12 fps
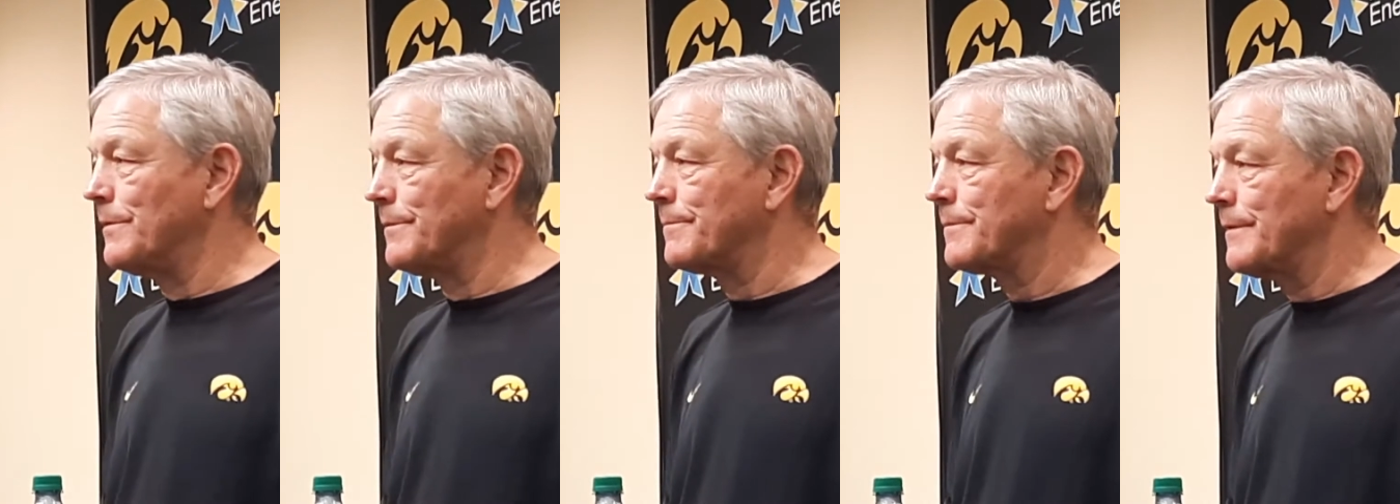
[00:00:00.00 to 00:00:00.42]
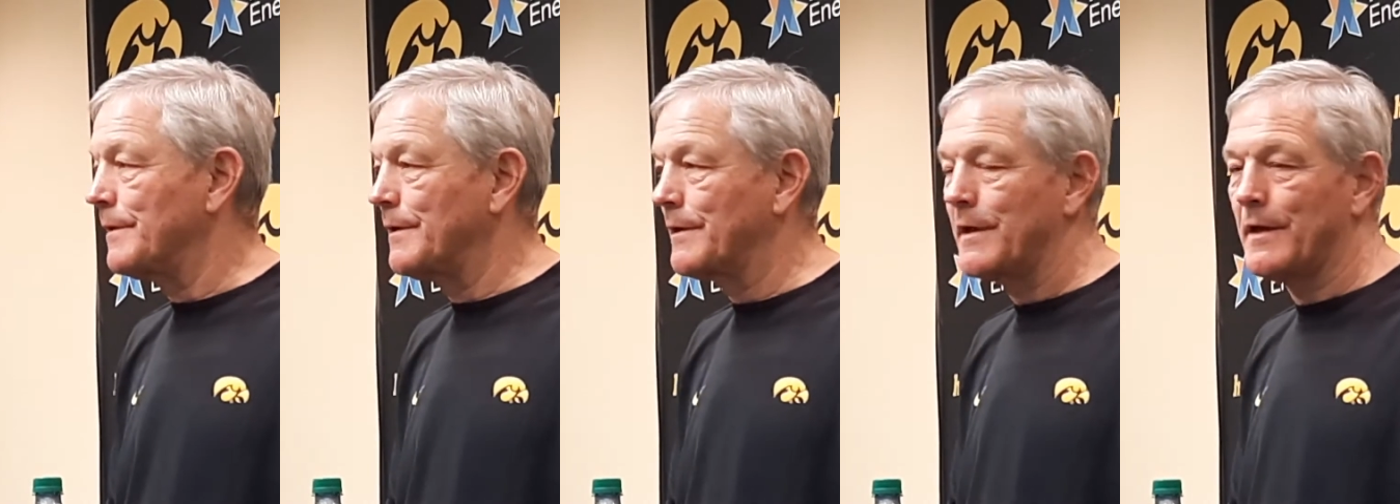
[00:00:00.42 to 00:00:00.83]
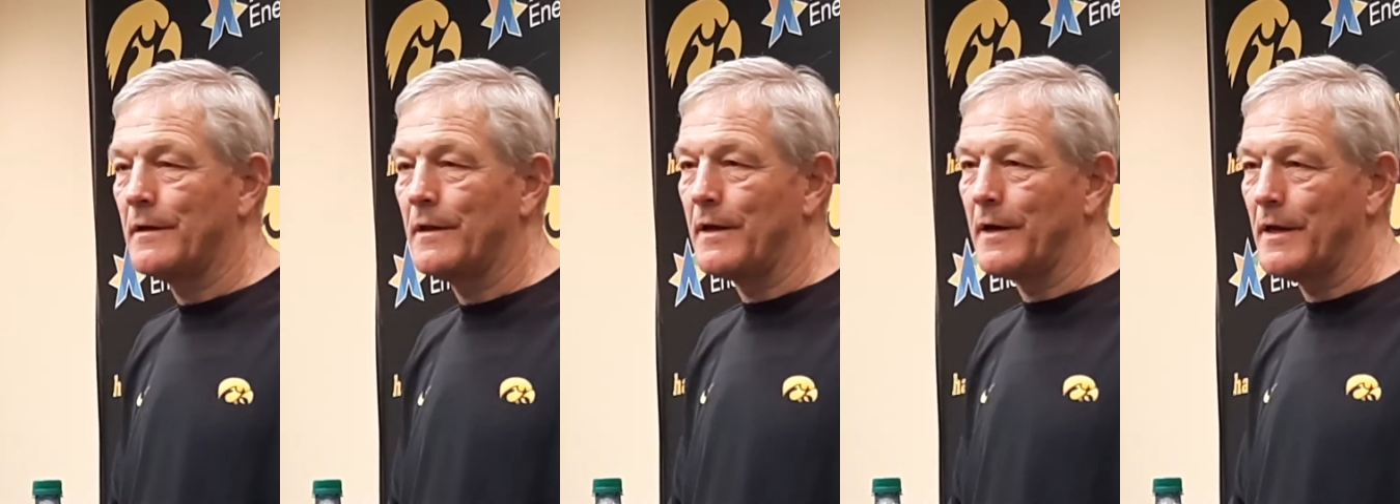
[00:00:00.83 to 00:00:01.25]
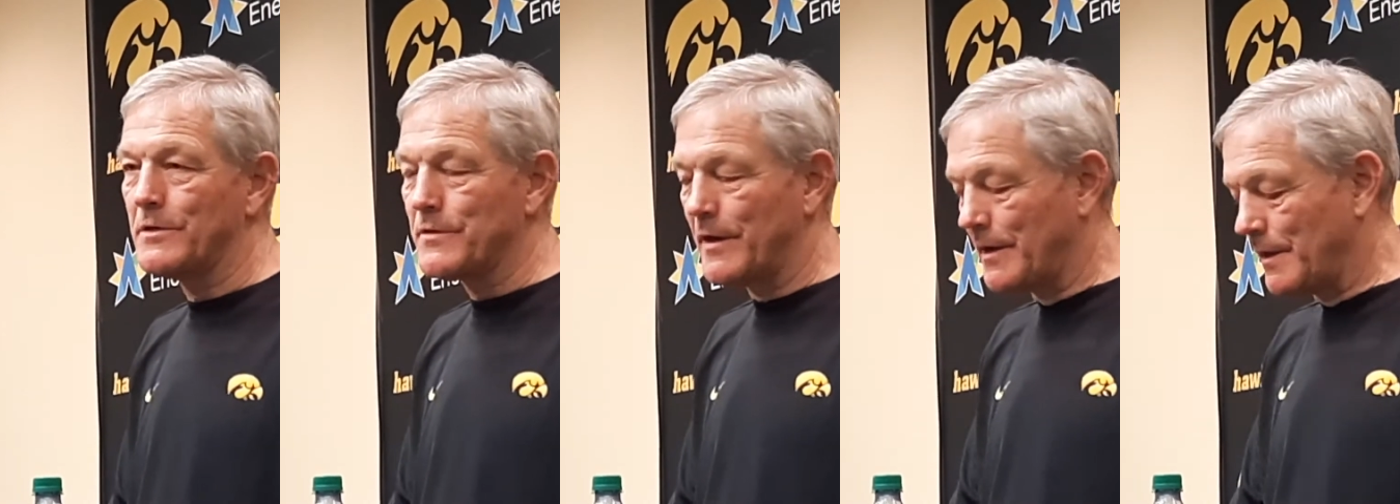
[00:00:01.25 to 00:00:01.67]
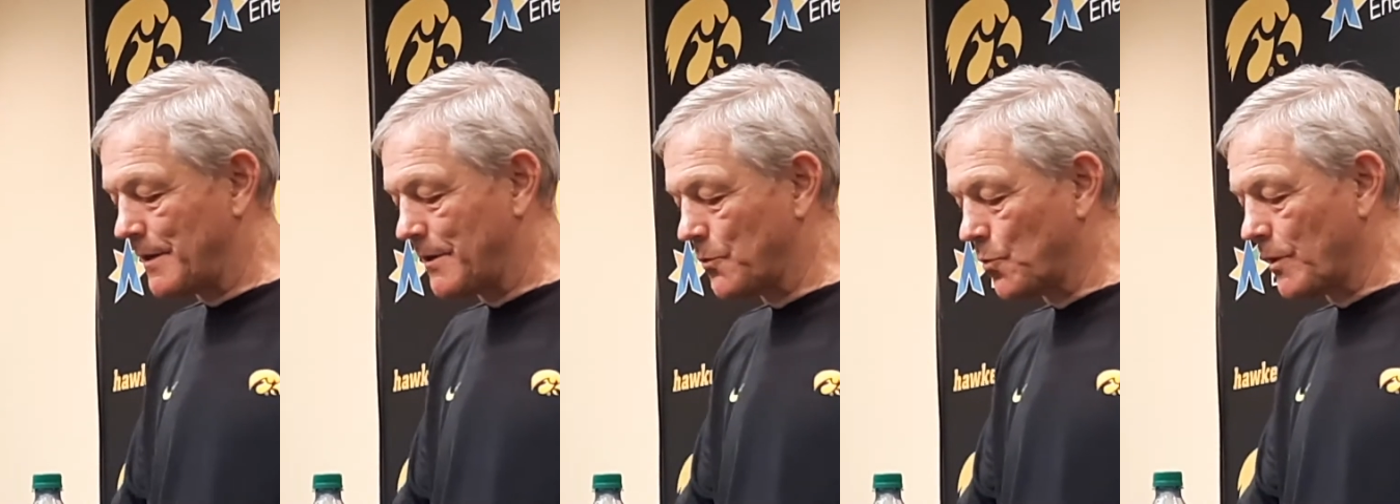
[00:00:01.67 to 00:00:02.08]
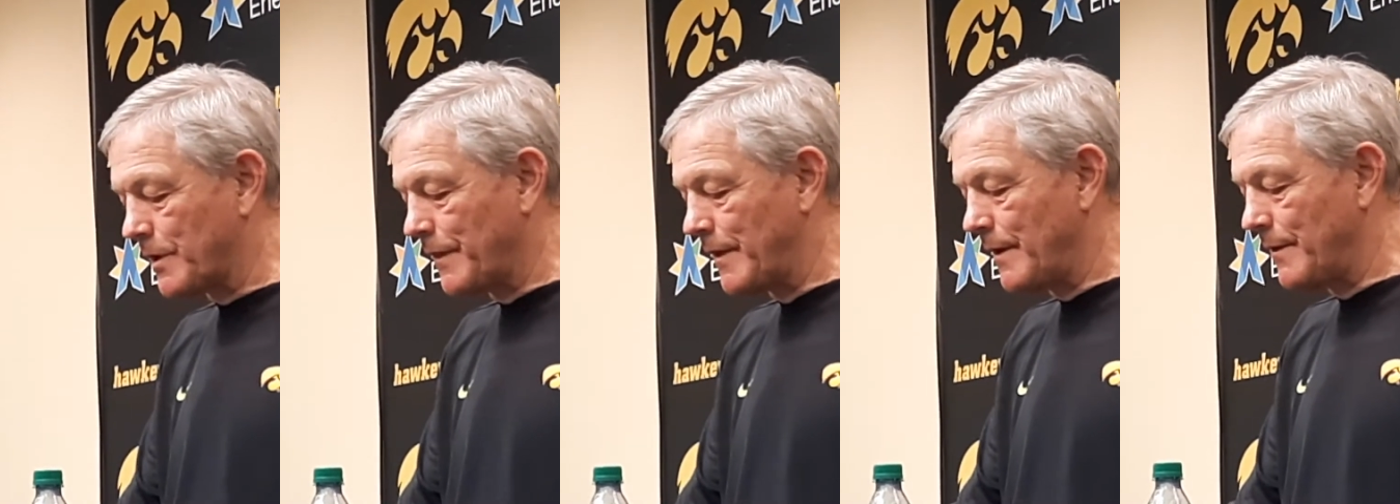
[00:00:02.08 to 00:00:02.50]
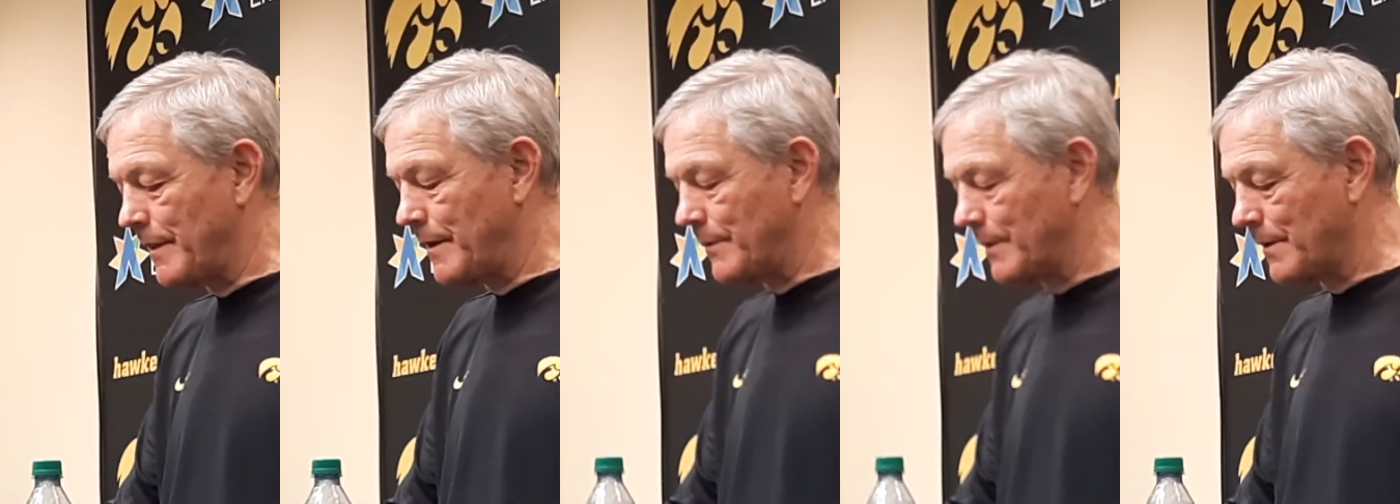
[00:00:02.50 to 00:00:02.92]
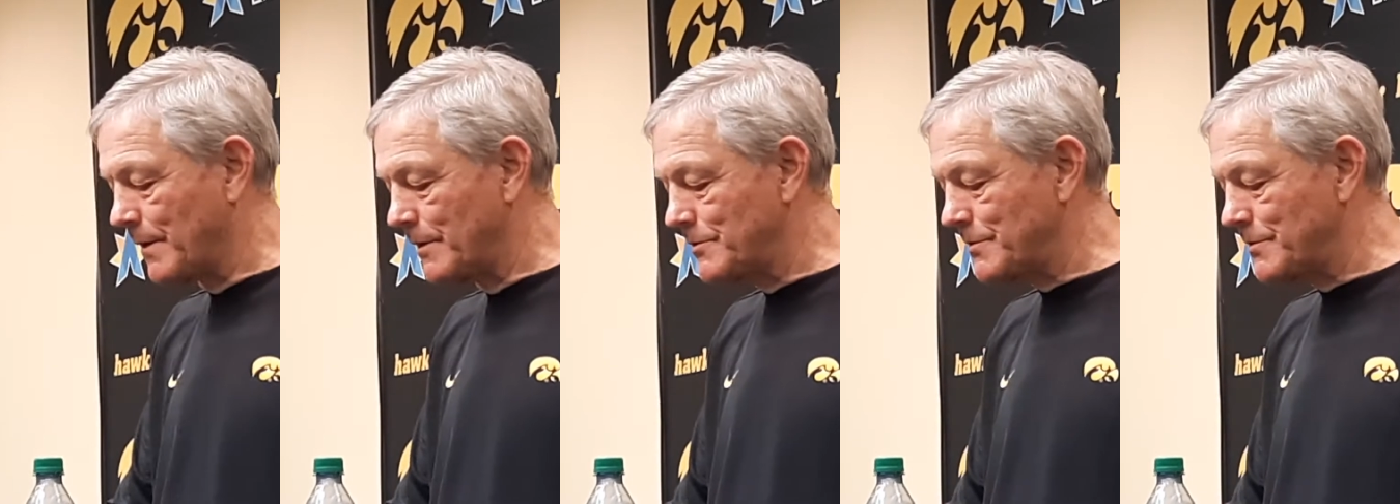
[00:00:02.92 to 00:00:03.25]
And uh, again, a lot of guys are getting a lot of good work in that, that regard.